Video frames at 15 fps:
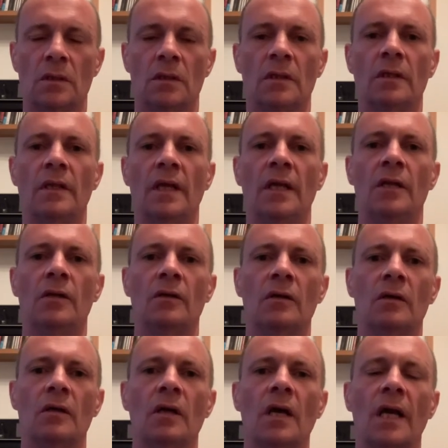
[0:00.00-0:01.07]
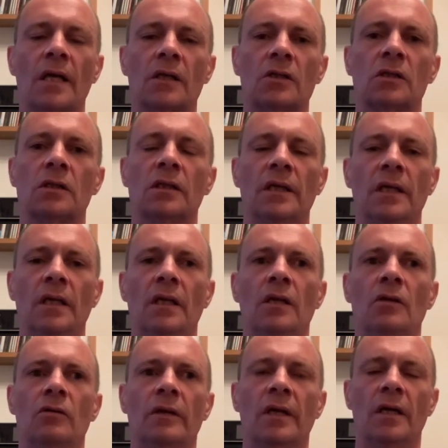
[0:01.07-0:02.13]
then actually
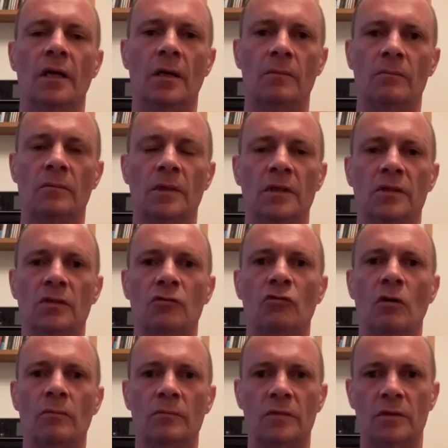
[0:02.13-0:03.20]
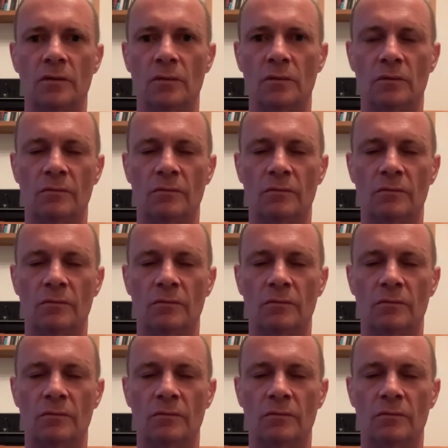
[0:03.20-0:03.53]
your income needs to drop to